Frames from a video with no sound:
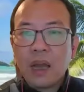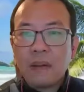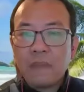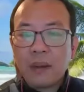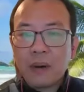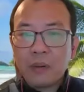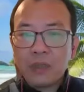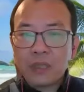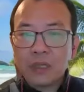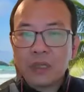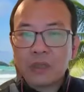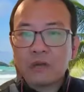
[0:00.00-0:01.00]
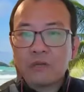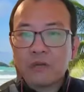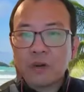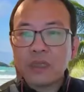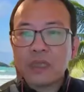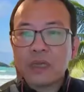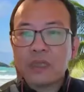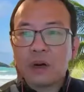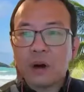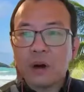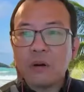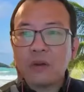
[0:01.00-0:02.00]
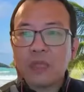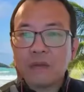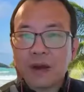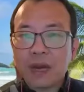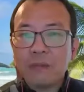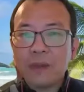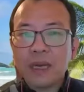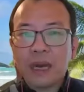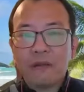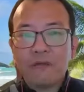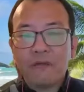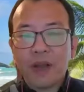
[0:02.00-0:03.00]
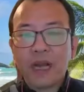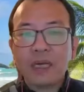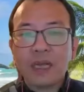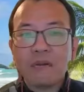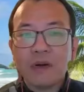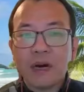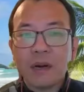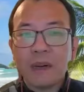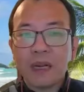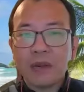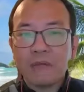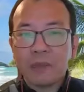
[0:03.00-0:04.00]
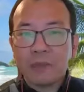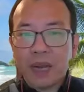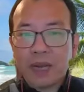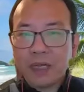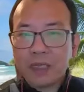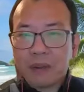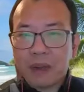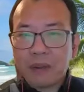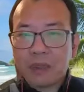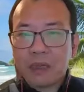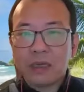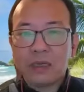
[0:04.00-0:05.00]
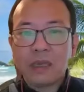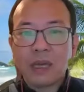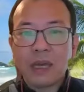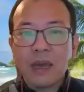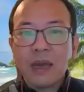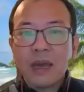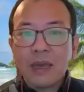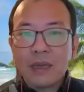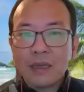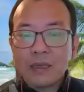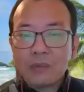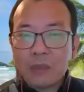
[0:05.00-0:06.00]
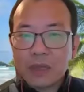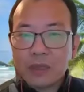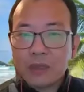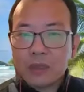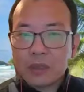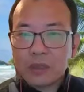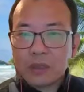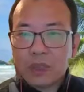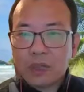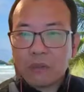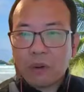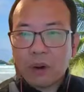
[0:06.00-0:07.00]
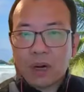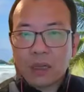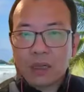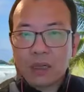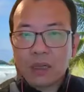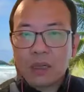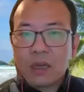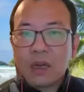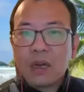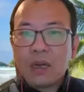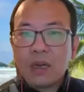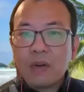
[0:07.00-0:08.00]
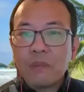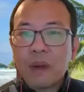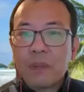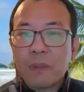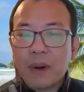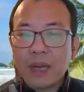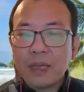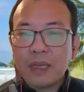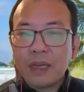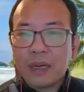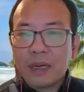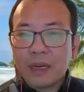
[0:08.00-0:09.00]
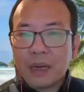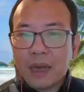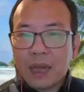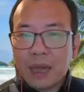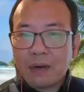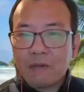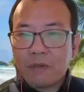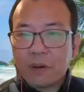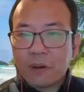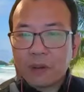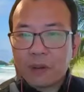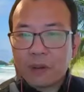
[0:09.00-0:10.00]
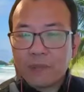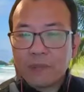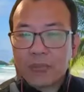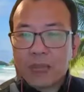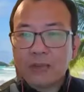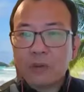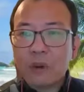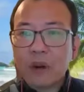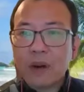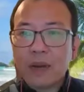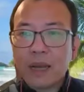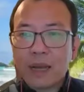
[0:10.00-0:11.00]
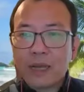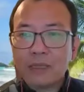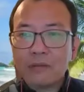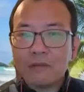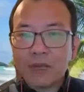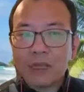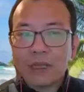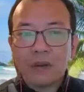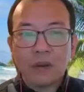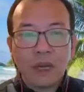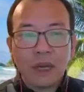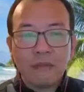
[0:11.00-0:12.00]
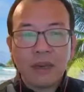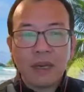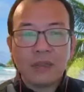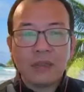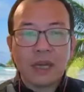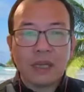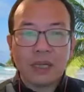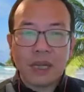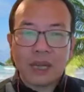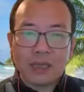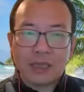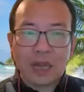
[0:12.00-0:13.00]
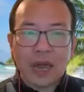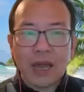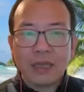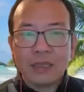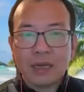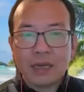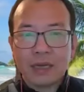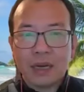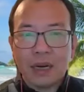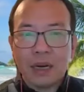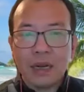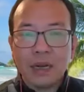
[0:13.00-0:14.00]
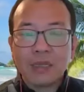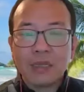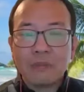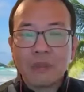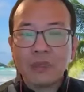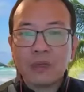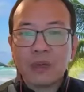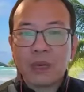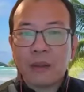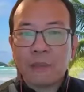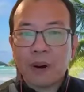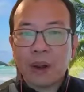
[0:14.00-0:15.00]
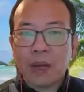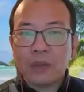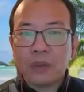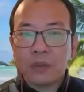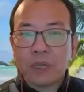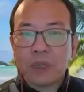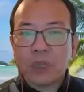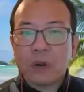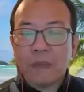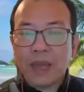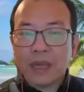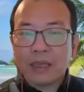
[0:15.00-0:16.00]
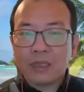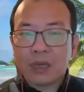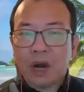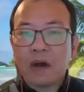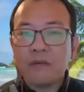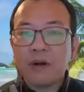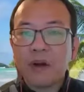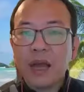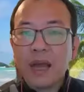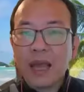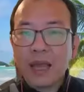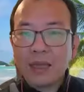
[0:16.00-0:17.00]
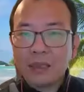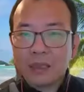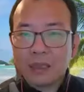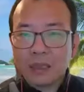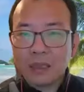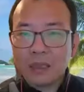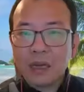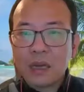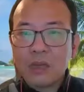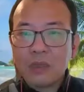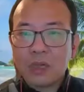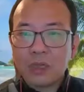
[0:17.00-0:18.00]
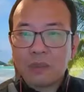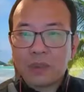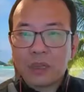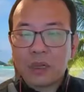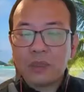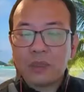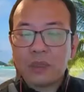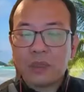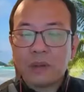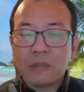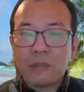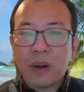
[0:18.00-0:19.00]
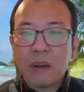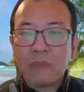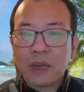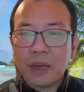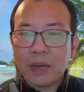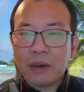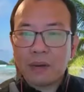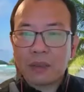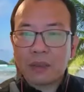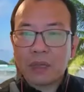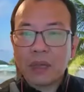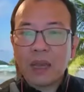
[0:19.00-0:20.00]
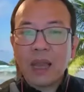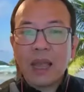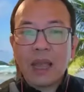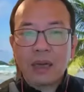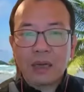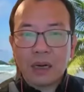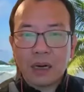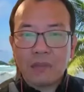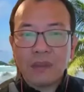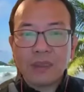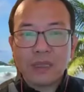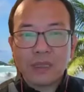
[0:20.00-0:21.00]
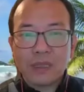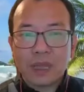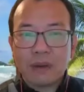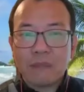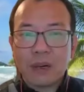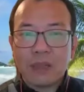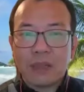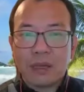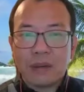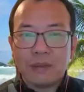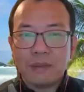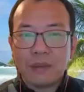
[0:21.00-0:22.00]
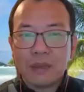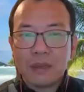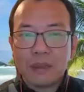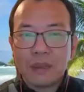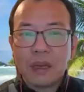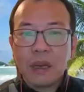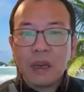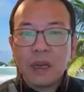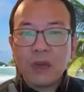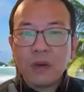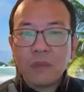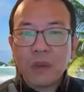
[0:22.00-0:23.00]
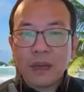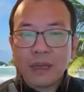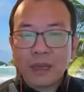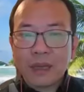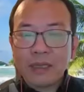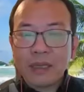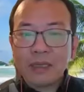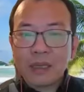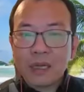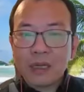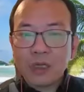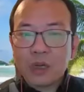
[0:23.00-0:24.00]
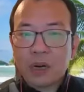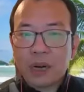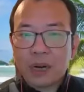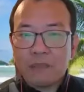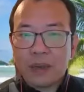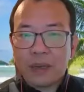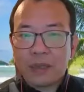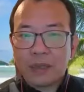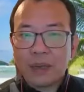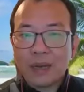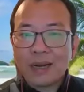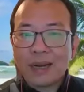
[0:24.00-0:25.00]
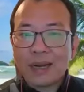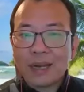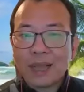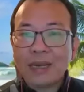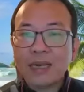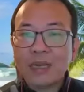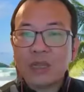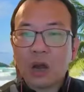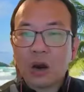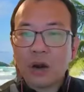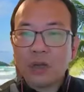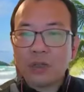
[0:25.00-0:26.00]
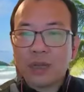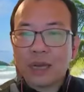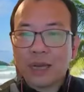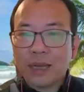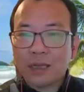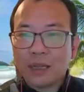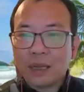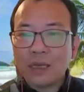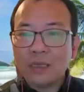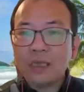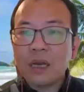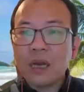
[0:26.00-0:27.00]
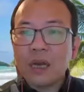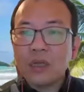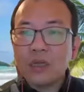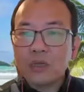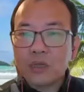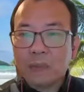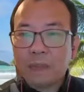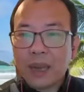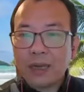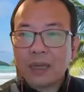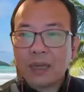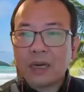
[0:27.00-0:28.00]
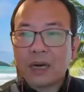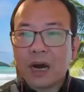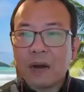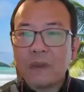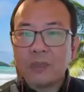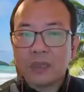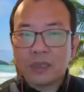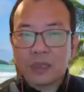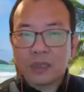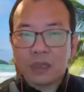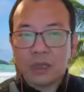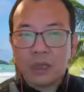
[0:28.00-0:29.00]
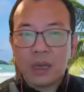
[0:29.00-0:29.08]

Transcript: My research focuses on developing effective urban informatics methods in spatial social network, human mobility and flow, as well as video, image, and text as data, especially applied to the domains of hazards, transportation, public health, and urban sustainability. Human is a central element connecting knowledge in this dramatic urban transition.